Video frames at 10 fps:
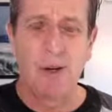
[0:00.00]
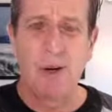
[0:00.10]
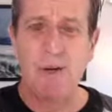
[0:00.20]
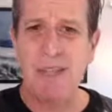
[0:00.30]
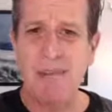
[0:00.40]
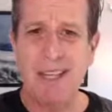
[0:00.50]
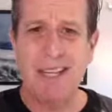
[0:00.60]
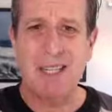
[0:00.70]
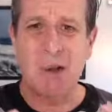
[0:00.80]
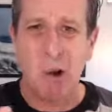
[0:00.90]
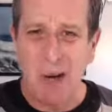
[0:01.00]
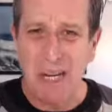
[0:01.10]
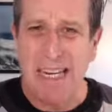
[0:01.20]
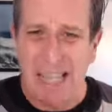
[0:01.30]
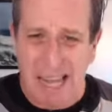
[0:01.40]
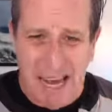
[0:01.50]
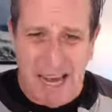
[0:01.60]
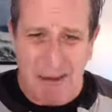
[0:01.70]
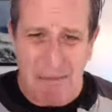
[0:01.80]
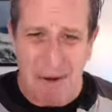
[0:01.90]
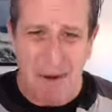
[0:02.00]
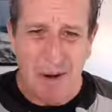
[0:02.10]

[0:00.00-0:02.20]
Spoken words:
with something that's totally lame